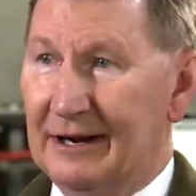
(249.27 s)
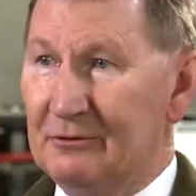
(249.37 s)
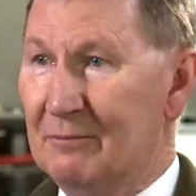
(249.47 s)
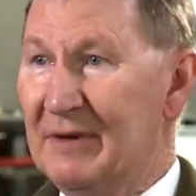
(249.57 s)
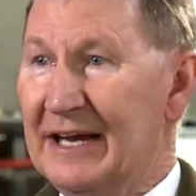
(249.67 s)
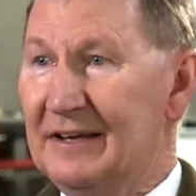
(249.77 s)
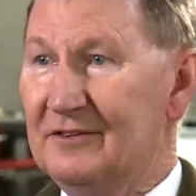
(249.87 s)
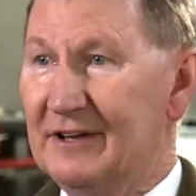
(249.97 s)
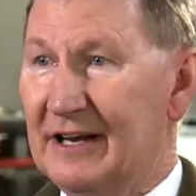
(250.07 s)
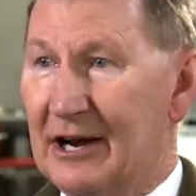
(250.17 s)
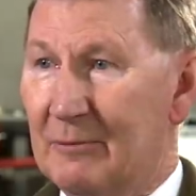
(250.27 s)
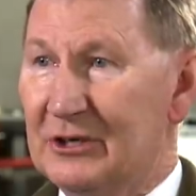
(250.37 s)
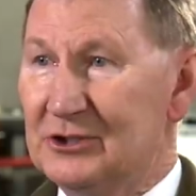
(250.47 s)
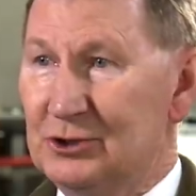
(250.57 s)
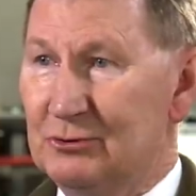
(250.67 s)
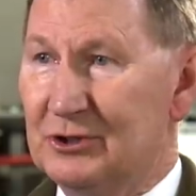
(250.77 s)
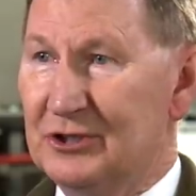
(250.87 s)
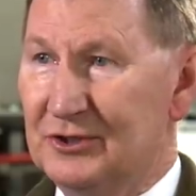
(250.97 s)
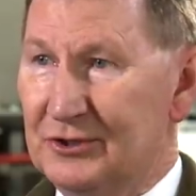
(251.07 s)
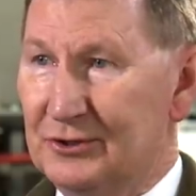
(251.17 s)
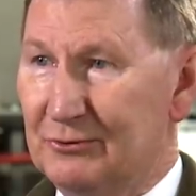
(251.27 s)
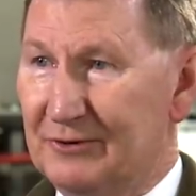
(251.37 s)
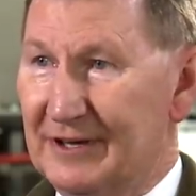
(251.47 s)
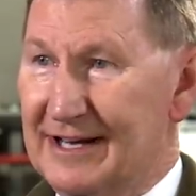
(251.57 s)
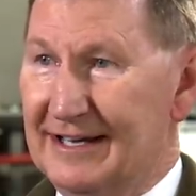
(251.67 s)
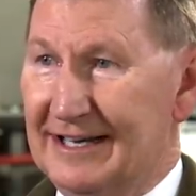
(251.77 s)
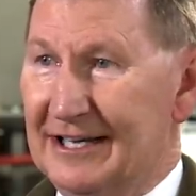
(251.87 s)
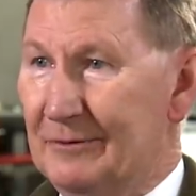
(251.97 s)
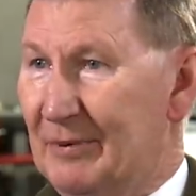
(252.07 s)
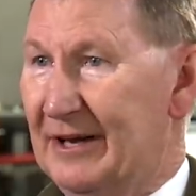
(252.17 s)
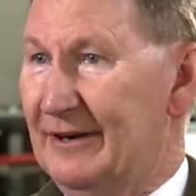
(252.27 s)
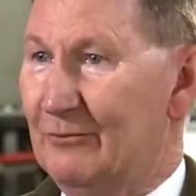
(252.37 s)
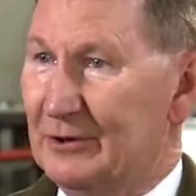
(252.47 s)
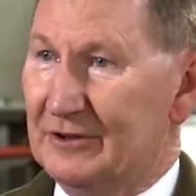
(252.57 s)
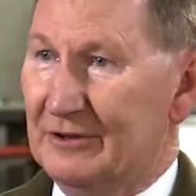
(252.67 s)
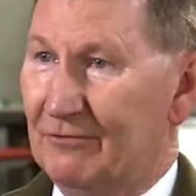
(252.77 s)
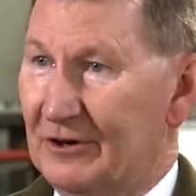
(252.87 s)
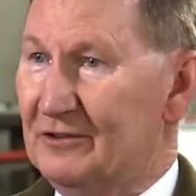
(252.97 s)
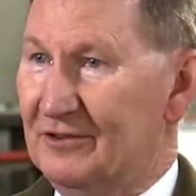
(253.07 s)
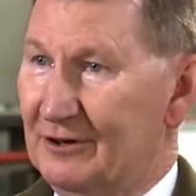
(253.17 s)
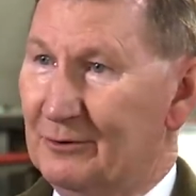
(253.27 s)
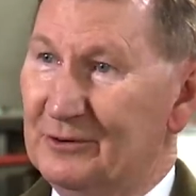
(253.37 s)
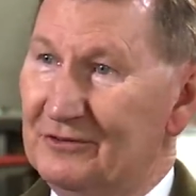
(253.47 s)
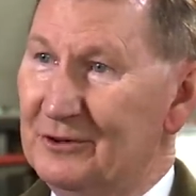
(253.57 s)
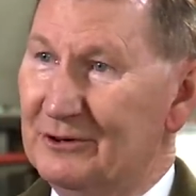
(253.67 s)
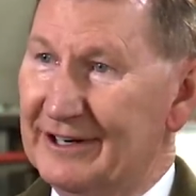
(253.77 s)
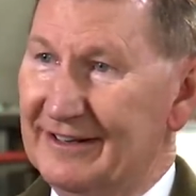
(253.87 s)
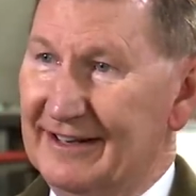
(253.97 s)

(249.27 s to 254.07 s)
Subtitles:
I was amazed at how much you could do independent of what the front seater was doing.